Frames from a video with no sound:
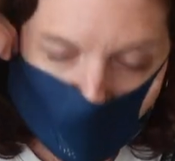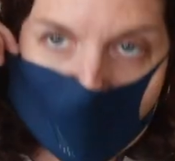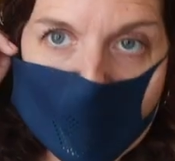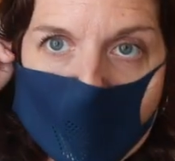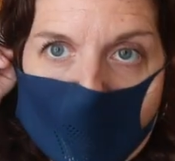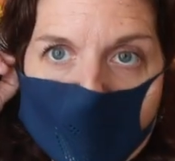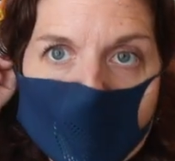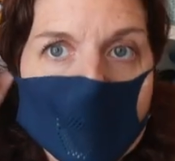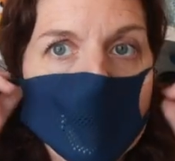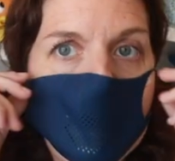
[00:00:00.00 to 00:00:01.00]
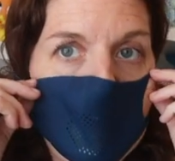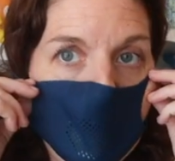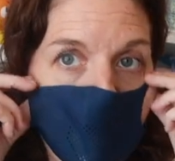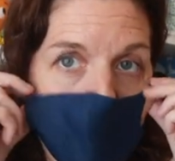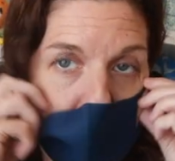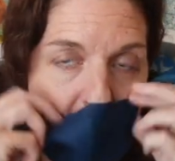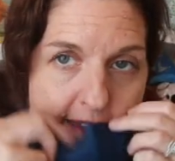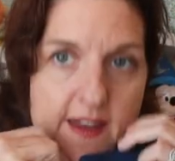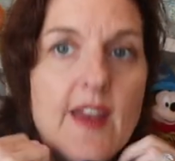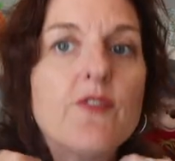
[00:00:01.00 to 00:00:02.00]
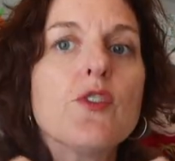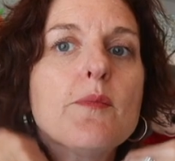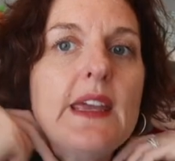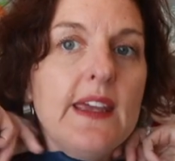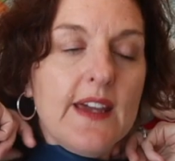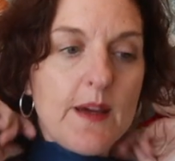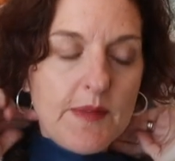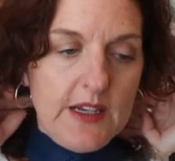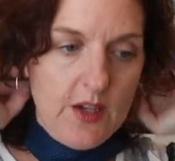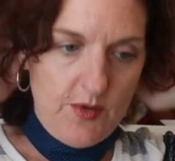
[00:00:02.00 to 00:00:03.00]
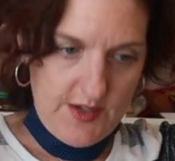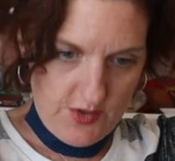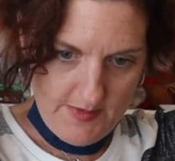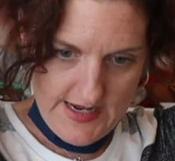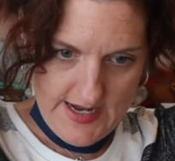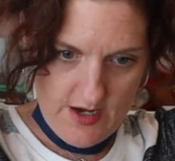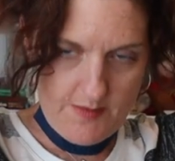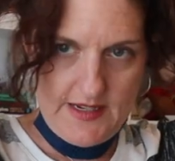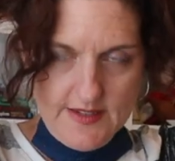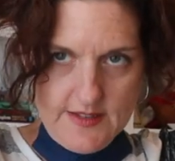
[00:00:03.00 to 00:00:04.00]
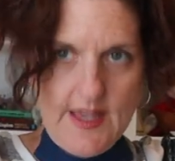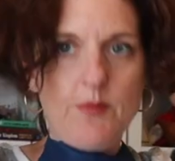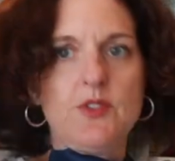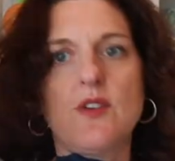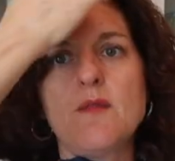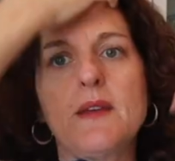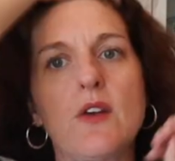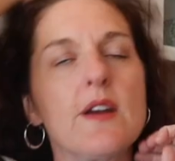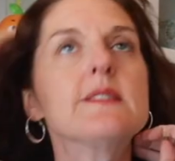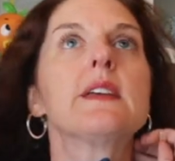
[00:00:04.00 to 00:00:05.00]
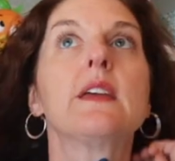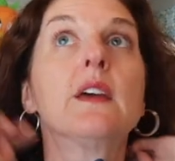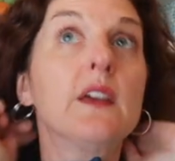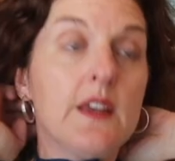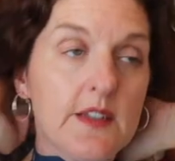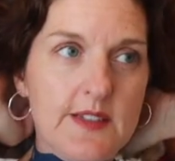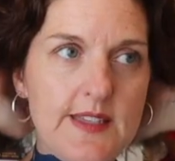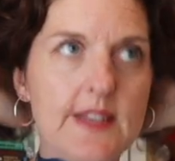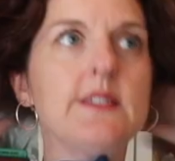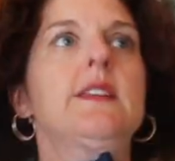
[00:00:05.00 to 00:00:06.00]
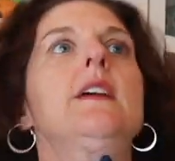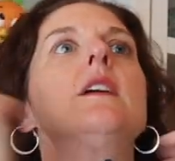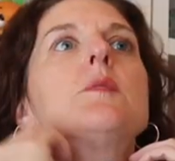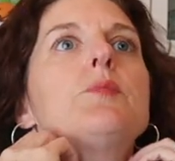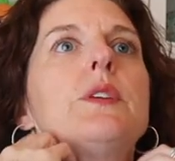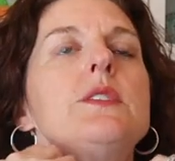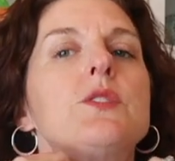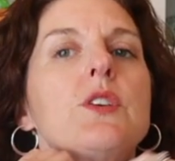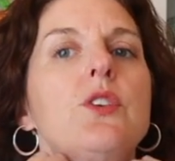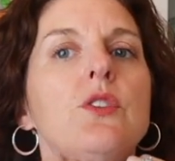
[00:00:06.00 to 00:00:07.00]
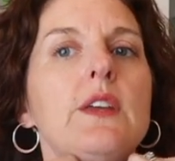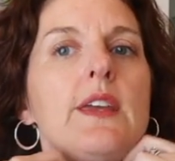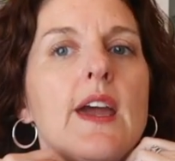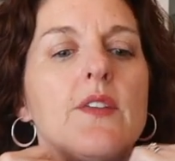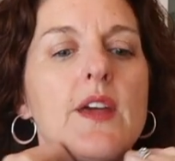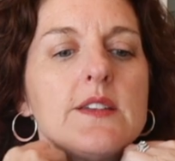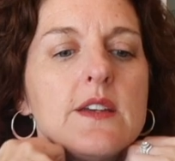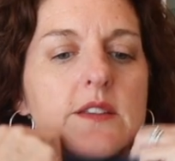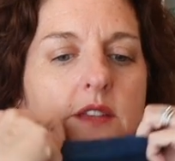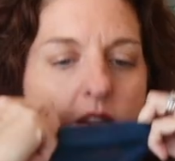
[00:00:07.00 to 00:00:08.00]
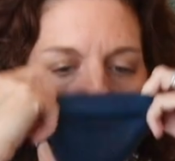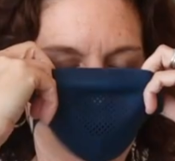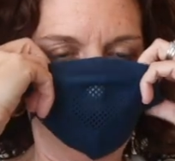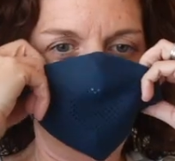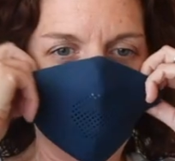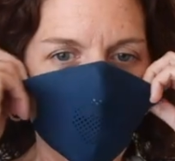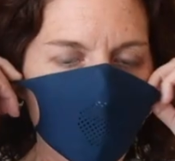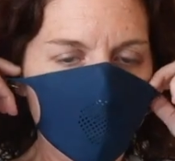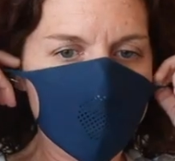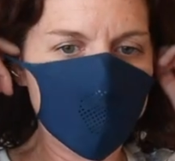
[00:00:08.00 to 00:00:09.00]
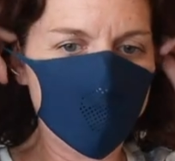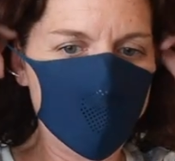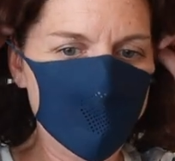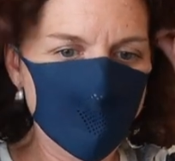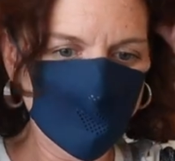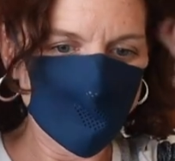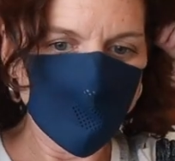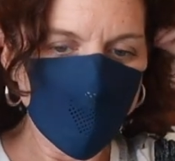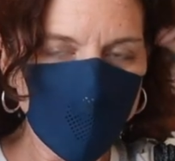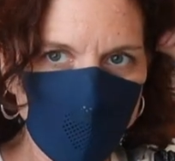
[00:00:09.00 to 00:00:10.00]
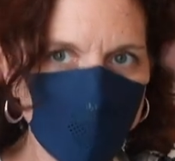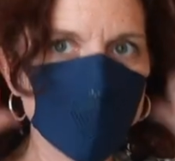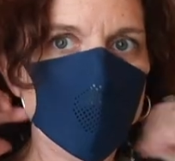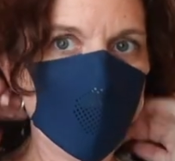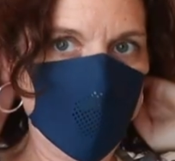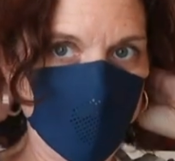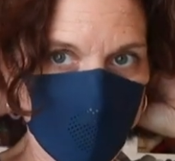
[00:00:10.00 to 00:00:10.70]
Ah, there we go. Okay. And for me, I'm going to go under my hair because that would drive me crazy. Does that stay on pretty securely? Yeah, that does. Okay. We're going to go this way. We're going to go